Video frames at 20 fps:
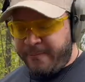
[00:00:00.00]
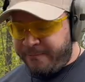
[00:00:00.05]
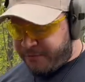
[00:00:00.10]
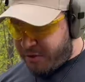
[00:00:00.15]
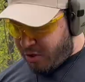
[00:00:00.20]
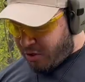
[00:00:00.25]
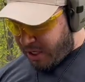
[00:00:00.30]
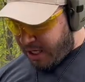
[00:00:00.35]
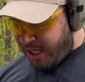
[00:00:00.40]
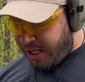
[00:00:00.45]

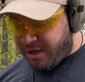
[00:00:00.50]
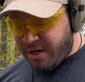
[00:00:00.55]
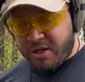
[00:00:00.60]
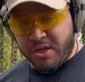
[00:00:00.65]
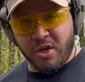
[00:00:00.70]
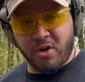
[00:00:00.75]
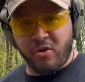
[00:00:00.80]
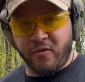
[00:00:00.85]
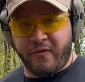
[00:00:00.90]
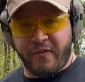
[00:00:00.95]
You could either
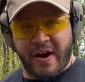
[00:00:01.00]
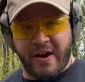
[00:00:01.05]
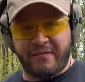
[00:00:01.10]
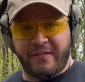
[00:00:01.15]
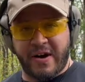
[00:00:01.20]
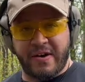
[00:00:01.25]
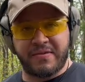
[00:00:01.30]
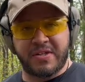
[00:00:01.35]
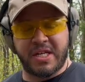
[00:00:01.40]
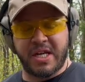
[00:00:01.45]
do
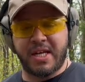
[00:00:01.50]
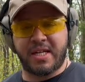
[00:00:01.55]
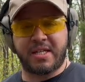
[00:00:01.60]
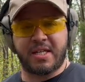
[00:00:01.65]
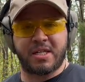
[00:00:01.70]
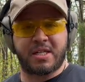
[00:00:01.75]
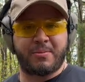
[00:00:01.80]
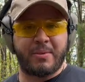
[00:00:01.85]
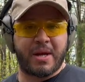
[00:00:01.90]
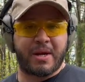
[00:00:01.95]
5.56
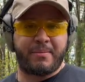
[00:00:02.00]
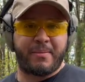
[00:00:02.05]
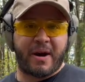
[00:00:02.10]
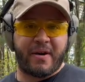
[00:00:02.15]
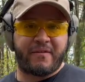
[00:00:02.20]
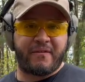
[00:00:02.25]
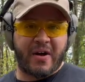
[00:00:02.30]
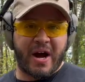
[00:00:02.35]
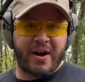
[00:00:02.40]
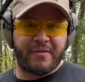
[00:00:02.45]
and spend
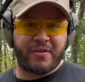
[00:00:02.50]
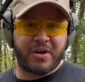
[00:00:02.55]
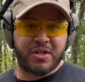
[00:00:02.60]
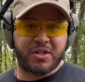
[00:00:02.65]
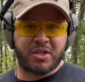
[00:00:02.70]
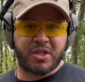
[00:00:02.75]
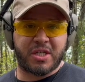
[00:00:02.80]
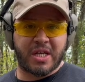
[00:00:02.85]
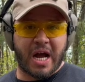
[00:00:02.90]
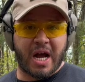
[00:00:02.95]
about
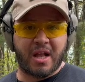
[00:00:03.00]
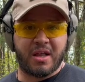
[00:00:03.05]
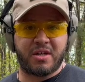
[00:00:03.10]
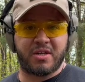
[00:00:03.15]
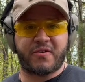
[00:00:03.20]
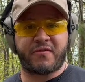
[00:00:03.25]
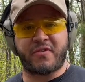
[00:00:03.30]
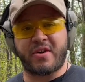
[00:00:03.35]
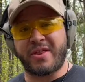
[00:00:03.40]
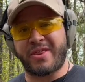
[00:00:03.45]

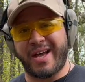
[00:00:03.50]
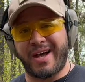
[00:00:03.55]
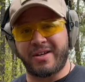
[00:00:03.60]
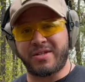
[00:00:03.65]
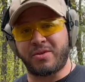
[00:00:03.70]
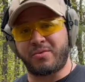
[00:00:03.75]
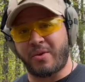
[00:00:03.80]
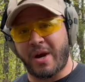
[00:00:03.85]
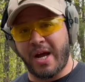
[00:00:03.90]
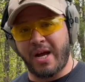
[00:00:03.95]
$500 for
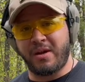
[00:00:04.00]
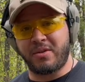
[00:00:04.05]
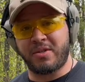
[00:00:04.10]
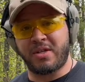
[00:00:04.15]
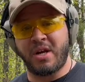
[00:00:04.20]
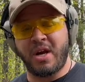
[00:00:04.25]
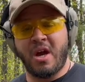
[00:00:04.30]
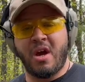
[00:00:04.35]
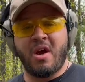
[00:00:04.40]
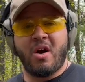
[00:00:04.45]
1,000
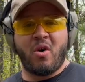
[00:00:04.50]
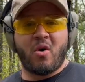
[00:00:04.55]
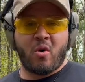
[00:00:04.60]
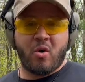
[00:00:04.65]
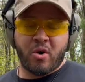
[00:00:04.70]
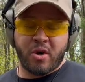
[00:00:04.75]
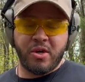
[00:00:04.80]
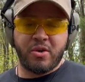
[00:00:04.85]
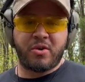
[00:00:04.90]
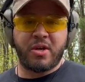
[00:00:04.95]
rounds,
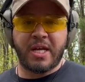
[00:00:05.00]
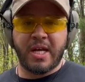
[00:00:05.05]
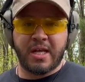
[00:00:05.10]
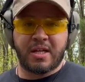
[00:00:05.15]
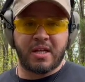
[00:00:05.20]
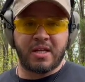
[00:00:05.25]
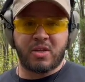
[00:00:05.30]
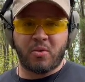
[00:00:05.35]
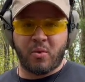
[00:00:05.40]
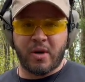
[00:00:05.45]
or you can get
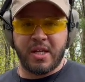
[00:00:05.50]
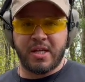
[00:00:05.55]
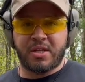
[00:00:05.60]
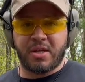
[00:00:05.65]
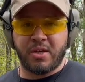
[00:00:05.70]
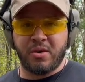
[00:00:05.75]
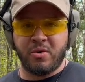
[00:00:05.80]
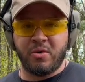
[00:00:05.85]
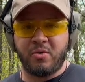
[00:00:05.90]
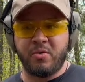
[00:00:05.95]
the
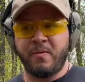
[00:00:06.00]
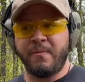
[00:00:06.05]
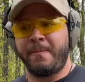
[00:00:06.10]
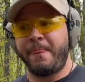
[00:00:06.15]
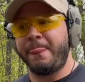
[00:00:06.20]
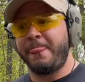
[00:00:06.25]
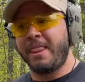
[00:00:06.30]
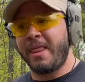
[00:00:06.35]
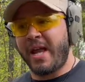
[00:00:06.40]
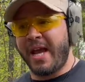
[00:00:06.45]
22
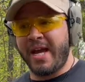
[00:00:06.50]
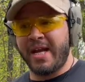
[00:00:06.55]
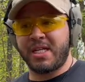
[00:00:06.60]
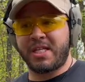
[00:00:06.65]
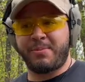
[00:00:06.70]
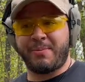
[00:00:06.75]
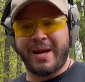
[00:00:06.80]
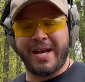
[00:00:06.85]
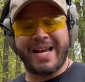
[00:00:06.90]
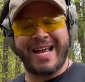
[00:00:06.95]
and
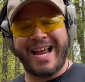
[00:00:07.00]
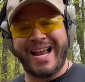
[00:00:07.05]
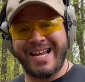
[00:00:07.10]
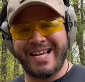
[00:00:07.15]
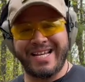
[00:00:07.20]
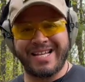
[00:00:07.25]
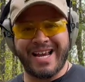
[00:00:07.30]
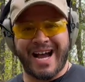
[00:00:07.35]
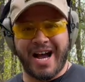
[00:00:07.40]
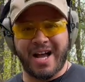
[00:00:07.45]
spend
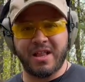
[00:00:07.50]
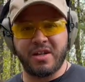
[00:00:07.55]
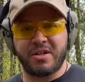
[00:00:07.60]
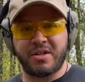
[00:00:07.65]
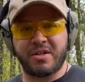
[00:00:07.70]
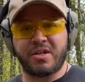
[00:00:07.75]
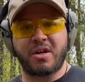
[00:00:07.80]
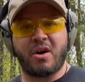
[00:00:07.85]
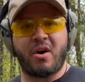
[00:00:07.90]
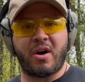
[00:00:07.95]

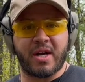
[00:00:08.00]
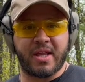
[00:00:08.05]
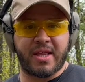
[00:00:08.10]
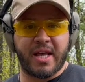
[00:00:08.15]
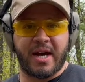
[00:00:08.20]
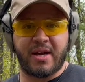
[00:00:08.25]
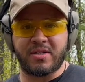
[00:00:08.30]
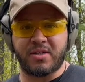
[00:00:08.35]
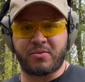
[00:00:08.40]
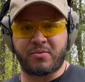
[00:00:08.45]
$80 on
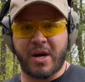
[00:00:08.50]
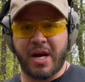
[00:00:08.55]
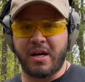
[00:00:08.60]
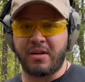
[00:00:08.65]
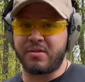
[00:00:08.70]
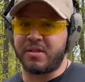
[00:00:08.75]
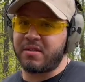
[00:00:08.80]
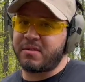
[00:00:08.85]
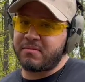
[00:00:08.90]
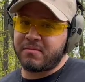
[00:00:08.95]
1,000
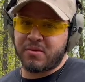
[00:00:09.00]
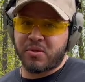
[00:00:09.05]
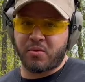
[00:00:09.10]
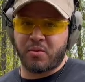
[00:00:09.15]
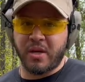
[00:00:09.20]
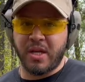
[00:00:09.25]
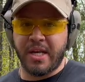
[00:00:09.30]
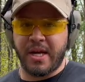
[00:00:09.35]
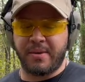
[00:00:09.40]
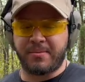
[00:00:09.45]
rounds. It's
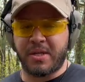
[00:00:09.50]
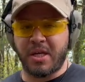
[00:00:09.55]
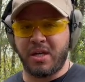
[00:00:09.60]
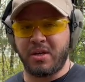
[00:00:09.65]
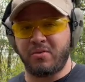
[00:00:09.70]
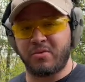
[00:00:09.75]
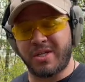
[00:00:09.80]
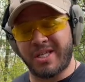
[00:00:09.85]
really up to you.